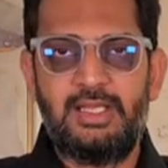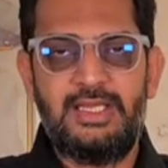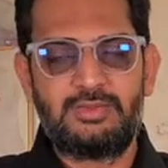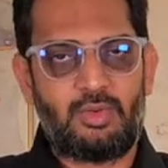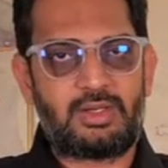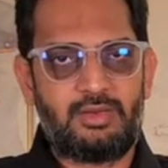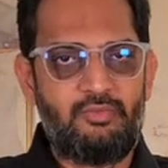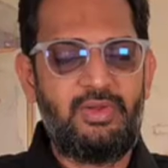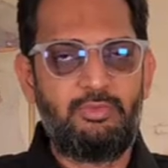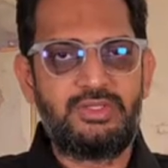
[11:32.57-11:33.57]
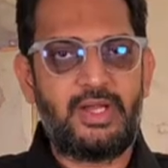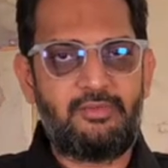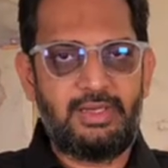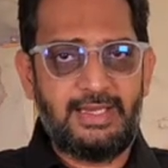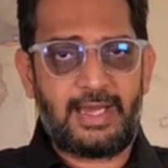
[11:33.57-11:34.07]
is what we would
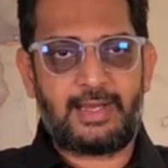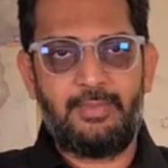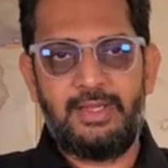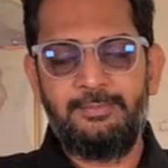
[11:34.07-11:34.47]
generally recommend.